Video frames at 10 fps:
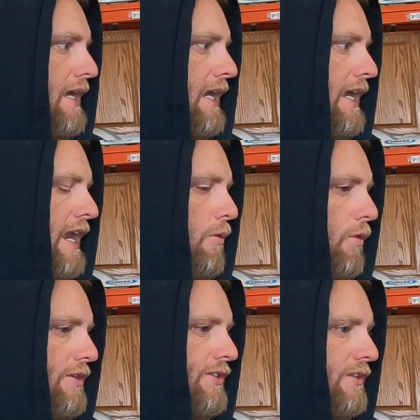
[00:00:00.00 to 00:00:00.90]
I
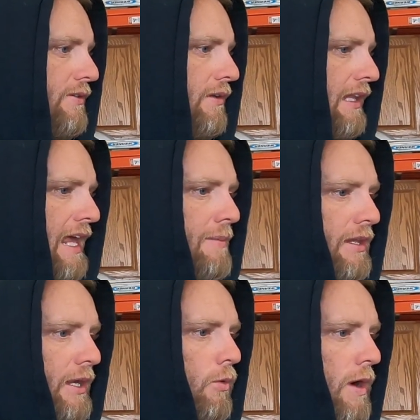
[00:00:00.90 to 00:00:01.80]
wasn't
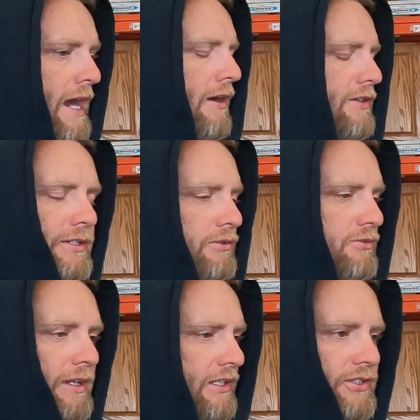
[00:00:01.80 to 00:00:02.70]
labeling wires. It was
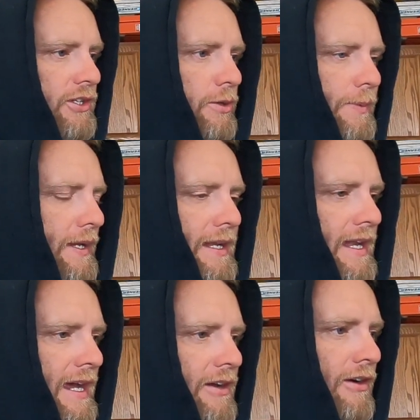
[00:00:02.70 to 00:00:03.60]
really stupid.
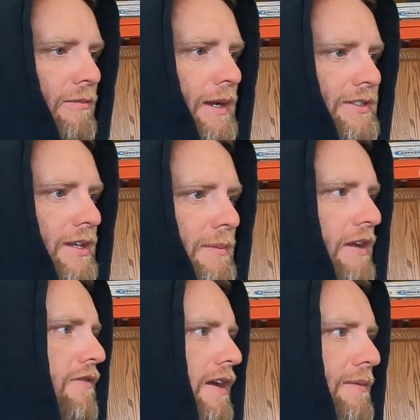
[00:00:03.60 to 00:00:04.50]
I know everybody's going to
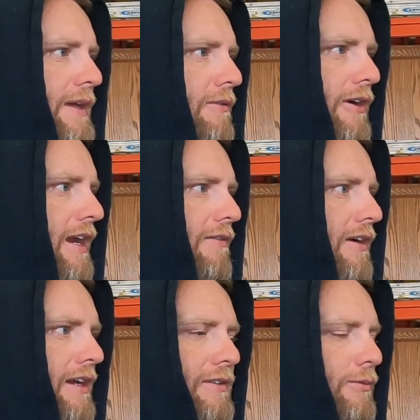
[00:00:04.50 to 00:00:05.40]
make fun of me, whatever.
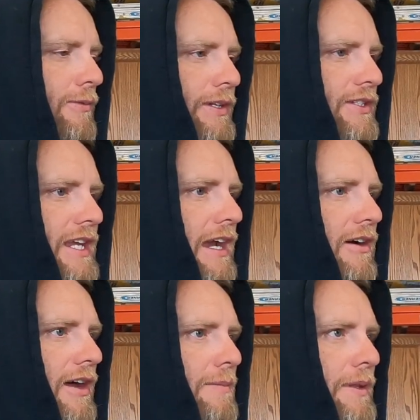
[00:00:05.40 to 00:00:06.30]
We just got
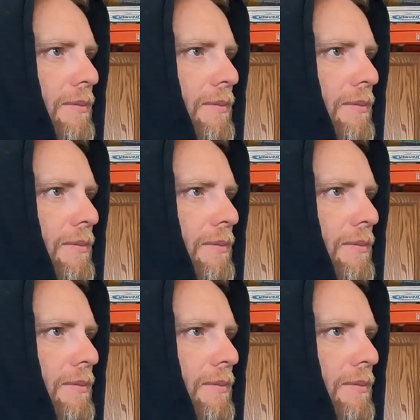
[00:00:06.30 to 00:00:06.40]
caught up in the